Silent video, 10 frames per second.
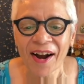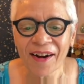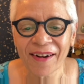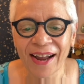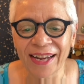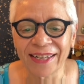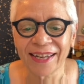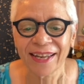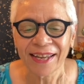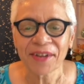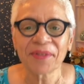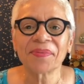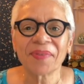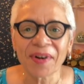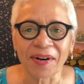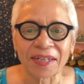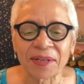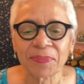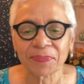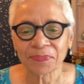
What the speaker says: All right, it worked.